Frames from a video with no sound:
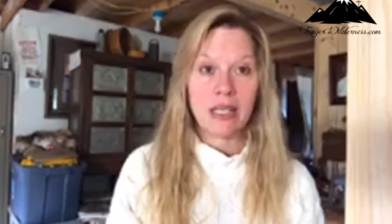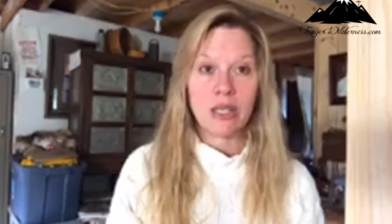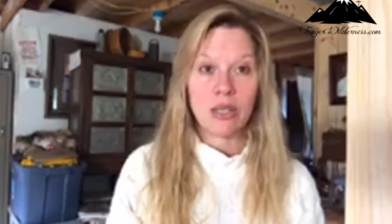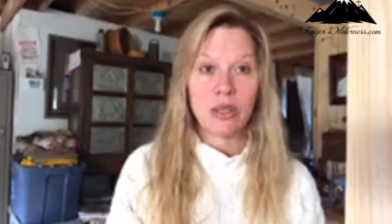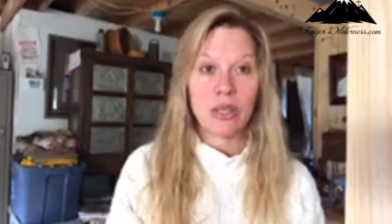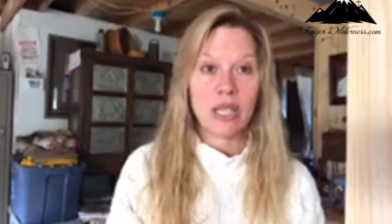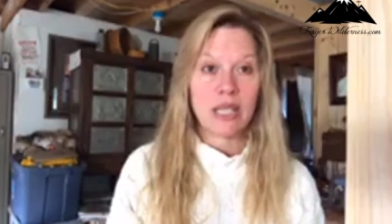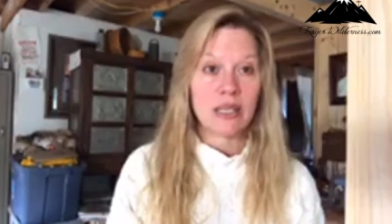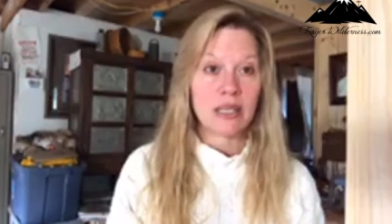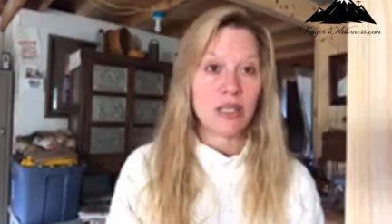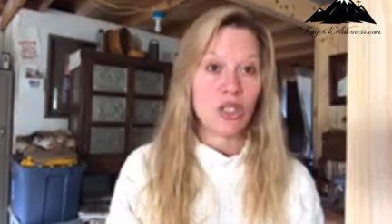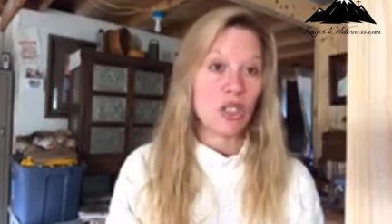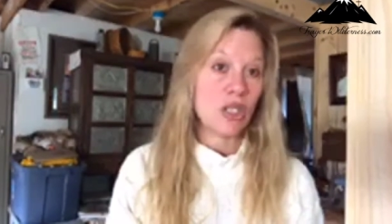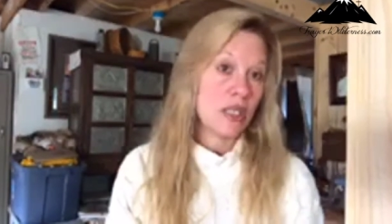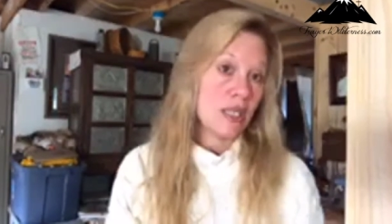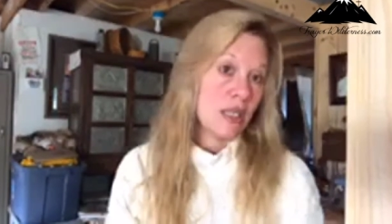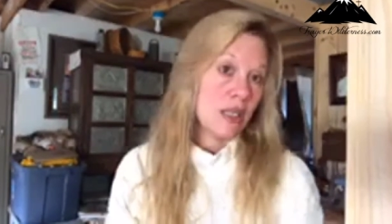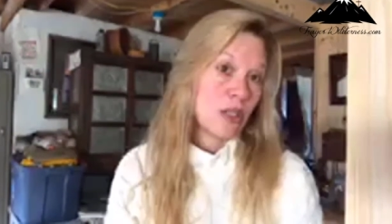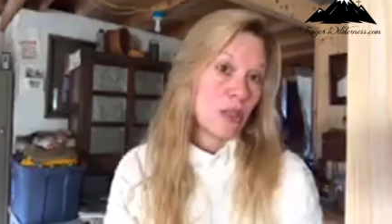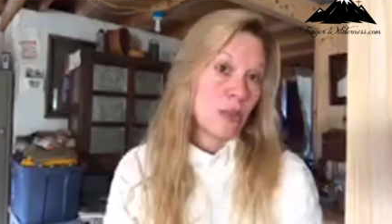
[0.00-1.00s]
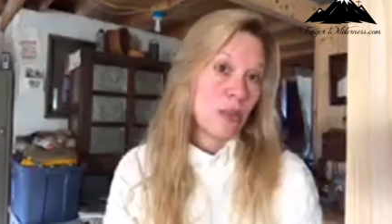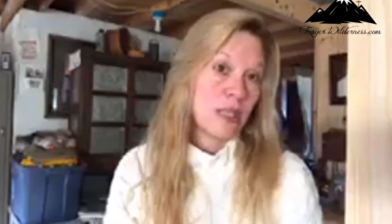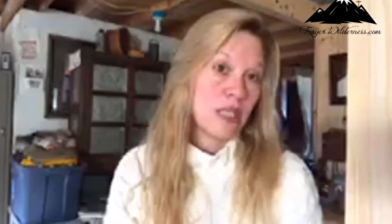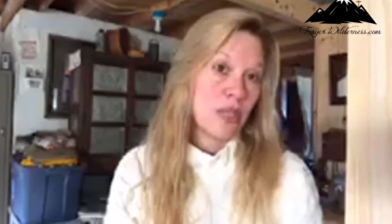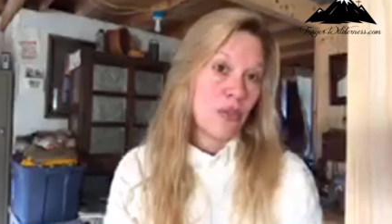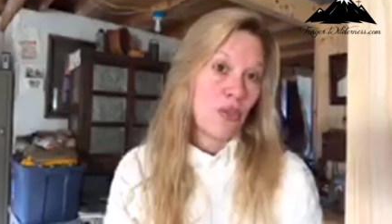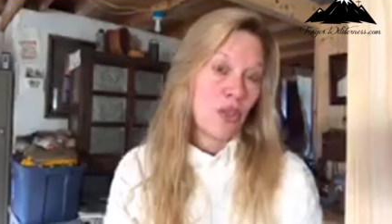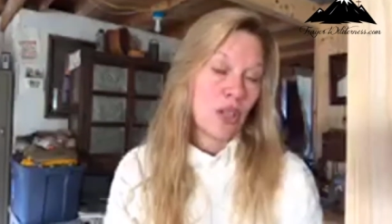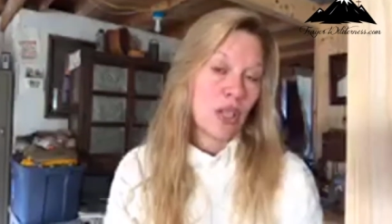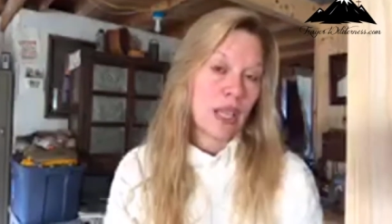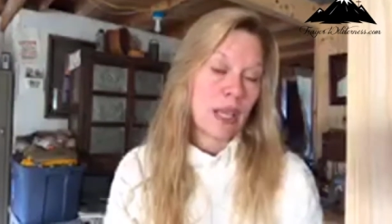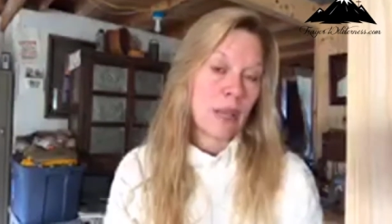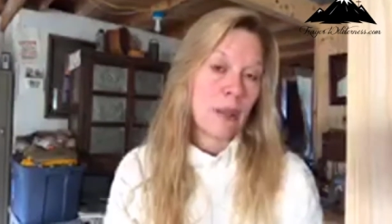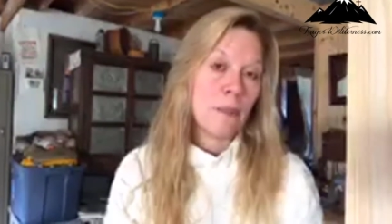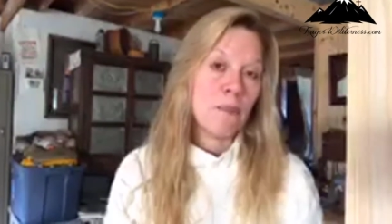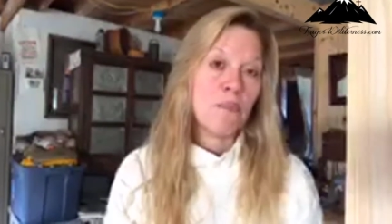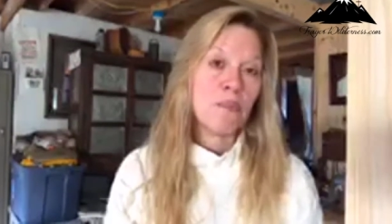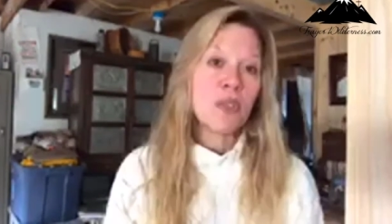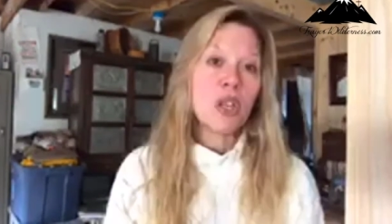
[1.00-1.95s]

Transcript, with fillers: and do things just a little bit differently.